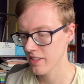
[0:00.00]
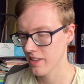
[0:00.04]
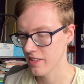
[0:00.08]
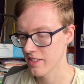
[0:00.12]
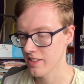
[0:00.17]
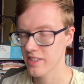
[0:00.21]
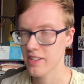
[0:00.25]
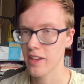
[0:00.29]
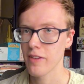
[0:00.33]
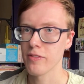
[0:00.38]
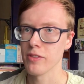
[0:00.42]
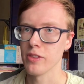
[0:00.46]

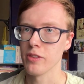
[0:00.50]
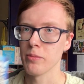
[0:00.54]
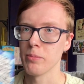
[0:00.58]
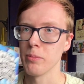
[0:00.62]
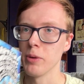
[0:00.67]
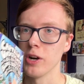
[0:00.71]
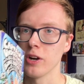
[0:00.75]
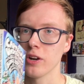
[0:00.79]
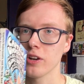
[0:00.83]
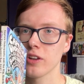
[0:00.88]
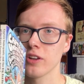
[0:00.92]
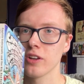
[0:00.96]
7th
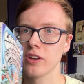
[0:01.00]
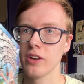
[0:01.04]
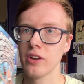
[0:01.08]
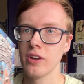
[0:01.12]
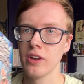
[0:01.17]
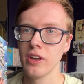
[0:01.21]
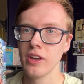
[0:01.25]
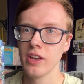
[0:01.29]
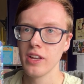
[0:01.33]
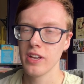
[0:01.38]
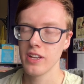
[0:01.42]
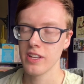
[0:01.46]
book,
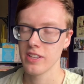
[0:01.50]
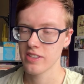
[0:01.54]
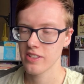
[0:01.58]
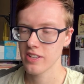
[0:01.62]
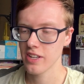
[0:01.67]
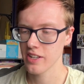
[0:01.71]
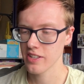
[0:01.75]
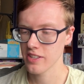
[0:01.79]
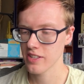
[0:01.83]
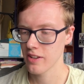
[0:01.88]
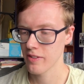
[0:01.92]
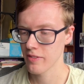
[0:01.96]
it
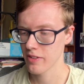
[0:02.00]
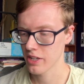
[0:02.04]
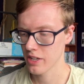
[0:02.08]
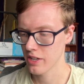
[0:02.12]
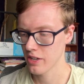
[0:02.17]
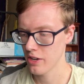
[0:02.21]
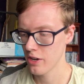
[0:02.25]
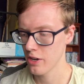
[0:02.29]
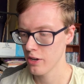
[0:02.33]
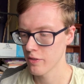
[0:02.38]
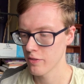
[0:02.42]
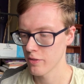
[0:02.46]
starts having
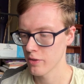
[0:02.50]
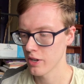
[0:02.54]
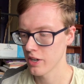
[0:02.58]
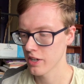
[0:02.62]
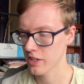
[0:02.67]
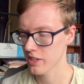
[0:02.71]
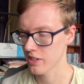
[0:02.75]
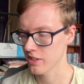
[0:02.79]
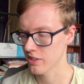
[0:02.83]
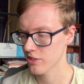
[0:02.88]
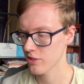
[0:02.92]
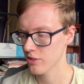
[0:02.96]
an
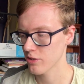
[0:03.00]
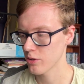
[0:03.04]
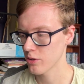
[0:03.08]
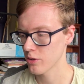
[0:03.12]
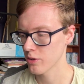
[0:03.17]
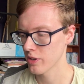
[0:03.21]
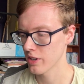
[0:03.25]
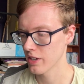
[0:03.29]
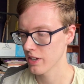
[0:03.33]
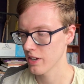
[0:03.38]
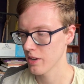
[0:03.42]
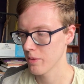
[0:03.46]
overarching
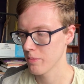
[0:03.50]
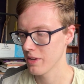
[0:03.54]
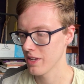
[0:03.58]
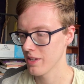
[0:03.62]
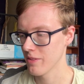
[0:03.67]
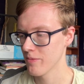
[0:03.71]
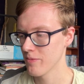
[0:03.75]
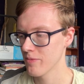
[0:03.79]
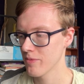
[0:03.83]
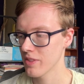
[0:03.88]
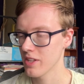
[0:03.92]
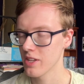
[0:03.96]
story.
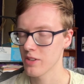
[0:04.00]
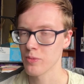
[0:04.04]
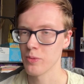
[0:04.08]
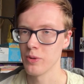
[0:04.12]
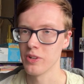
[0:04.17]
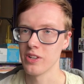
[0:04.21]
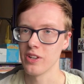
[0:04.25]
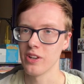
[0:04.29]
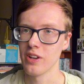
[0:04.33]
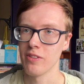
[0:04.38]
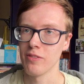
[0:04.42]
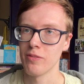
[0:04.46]
This
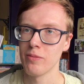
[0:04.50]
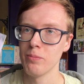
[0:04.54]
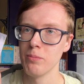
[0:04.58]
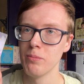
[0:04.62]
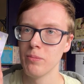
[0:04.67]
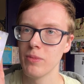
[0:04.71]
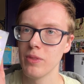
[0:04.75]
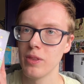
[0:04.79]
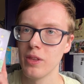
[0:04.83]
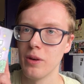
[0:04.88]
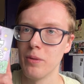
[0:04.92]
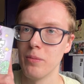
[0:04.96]
one you have
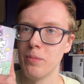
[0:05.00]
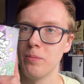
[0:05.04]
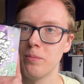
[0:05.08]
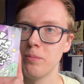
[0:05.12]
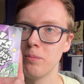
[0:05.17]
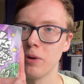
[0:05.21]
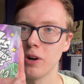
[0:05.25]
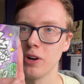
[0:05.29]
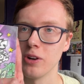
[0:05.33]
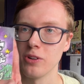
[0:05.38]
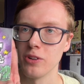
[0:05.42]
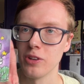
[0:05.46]
the
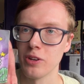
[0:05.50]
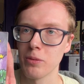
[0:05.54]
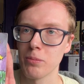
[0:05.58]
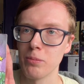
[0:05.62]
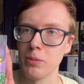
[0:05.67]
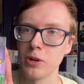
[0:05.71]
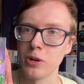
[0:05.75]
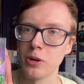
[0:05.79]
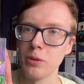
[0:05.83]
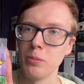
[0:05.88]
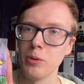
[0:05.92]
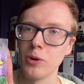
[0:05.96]
Bionic
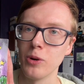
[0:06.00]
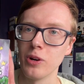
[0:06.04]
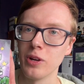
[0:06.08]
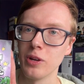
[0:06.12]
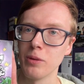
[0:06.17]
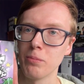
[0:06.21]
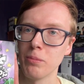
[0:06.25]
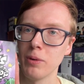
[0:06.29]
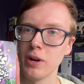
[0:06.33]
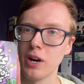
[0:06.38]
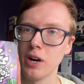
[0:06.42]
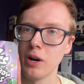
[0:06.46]
Booger Boy
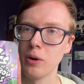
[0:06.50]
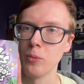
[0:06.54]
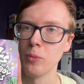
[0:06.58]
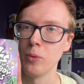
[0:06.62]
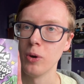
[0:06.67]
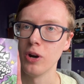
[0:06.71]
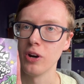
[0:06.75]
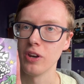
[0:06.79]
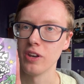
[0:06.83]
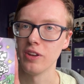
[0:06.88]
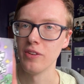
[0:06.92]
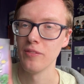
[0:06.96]
Part
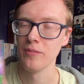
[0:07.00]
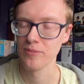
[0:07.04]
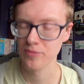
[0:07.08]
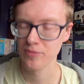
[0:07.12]
1